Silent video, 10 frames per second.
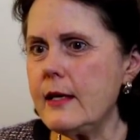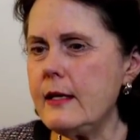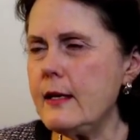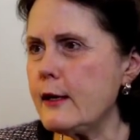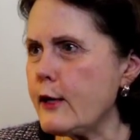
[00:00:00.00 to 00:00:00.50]

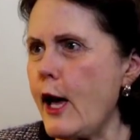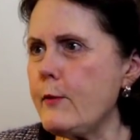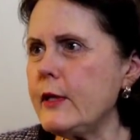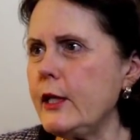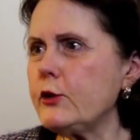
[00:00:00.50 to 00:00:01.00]
They're eating
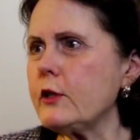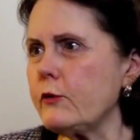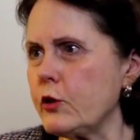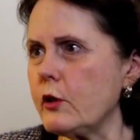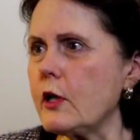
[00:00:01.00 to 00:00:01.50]
a
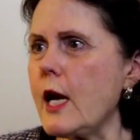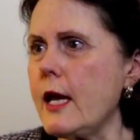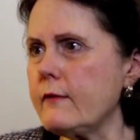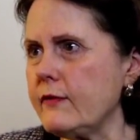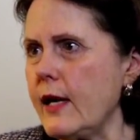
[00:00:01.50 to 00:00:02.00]
combination of
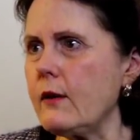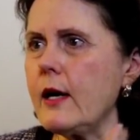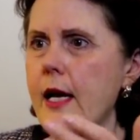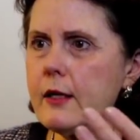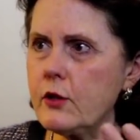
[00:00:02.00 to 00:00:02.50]
sugar and
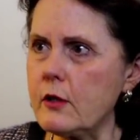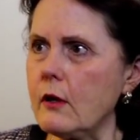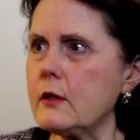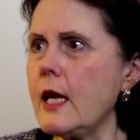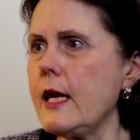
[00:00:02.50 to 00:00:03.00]
flour
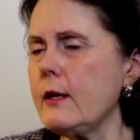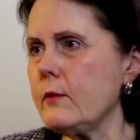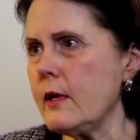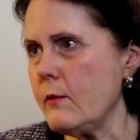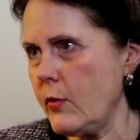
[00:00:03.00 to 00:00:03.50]
and salt
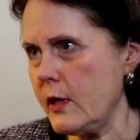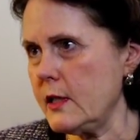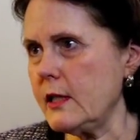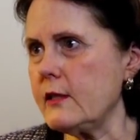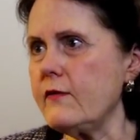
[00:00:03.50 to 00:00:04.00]
and
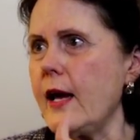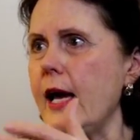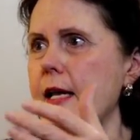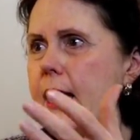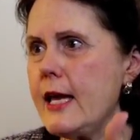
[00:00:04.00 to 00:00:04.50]
processed
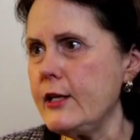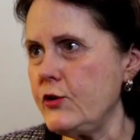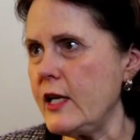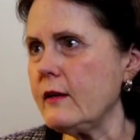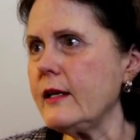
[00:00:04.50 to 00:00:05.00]
so fat
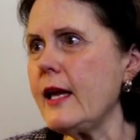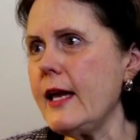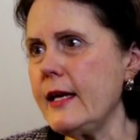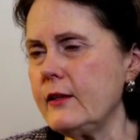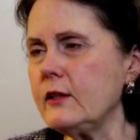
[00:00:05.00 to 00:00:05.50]
and
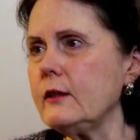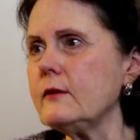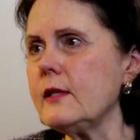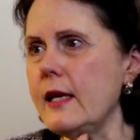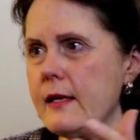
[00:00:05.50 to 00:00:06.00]
dairy thing, right?
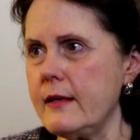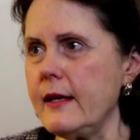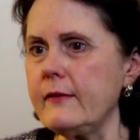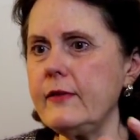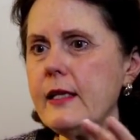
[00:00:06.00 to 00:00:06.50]
and gluten
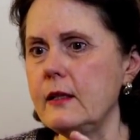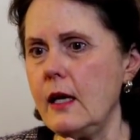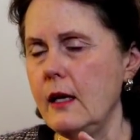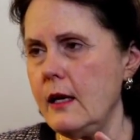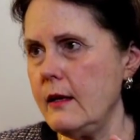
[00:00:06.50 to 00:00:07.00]
and
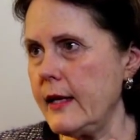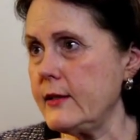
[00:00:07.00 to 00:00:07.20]
caffeine.